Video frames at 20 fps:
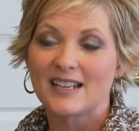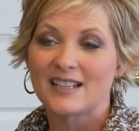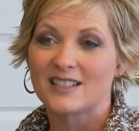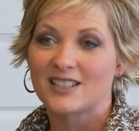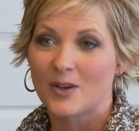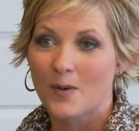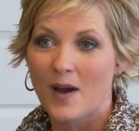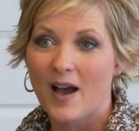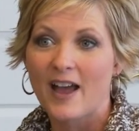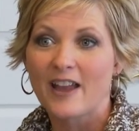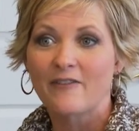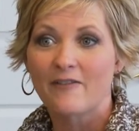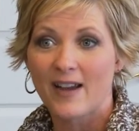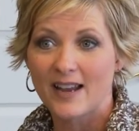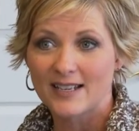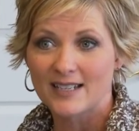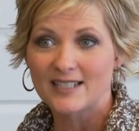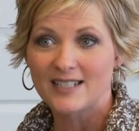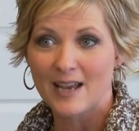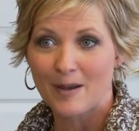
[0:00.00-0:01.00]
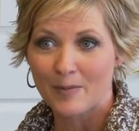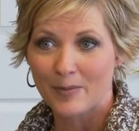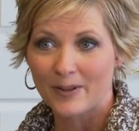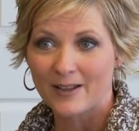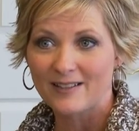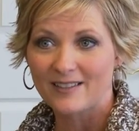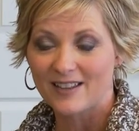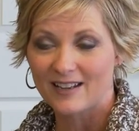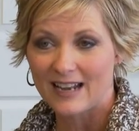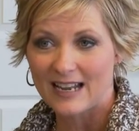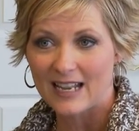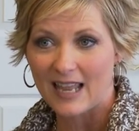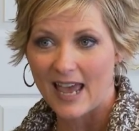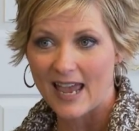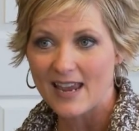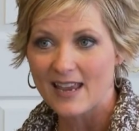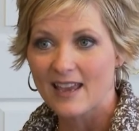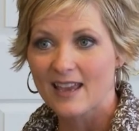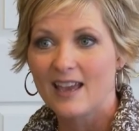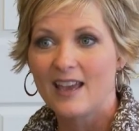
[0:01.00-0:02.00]
and so I find a template that I
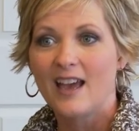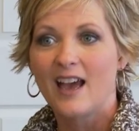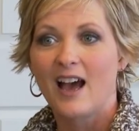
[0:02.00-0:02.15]
like.